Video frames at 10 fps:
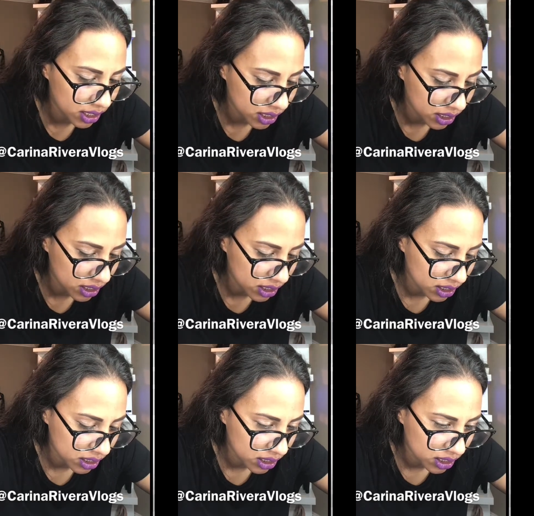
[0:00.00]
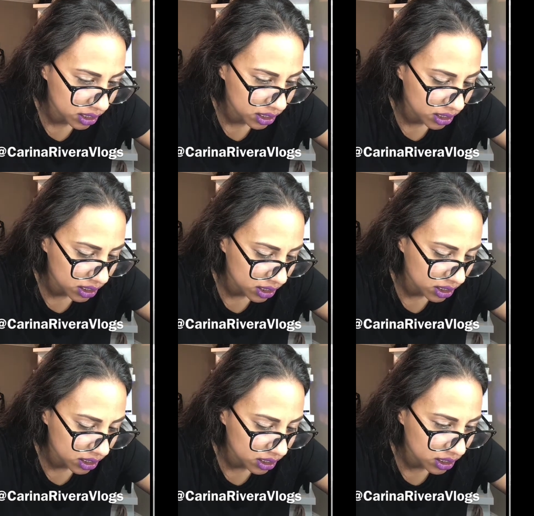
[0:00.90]

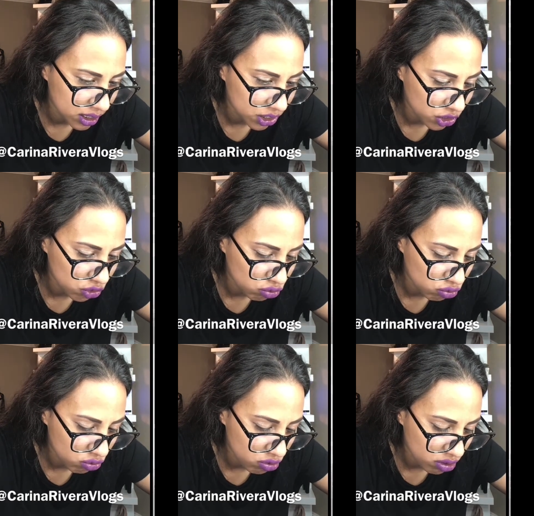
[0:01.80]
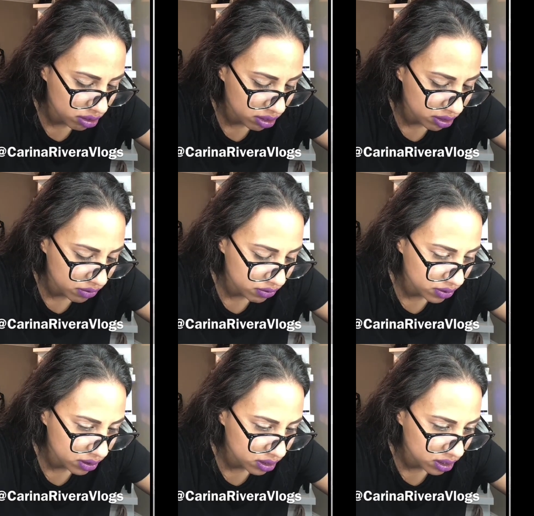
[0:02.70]

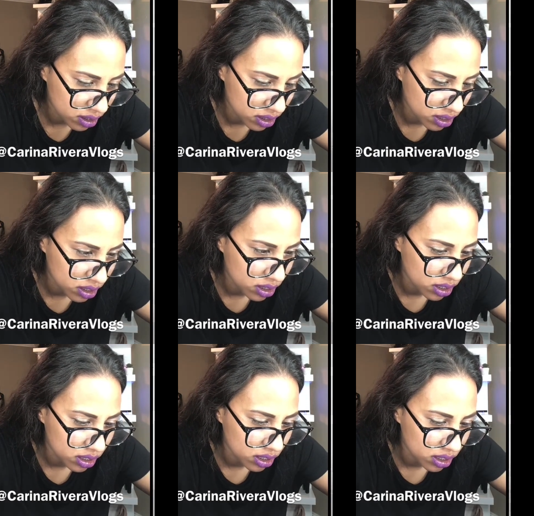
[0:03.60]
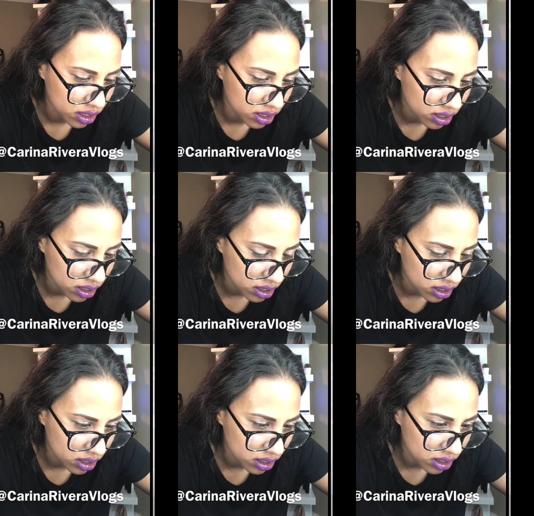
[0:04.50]

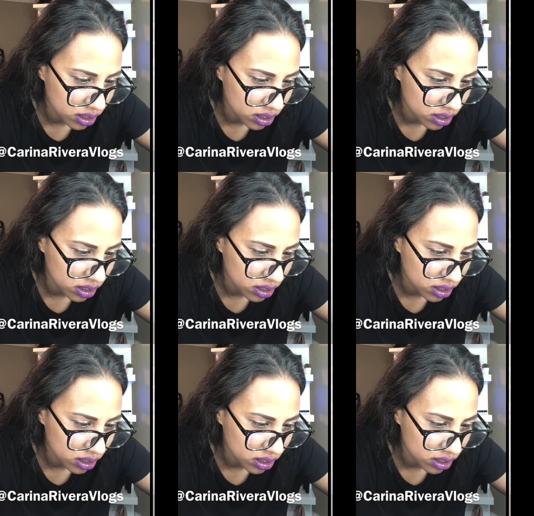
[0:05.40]
(no one is talking)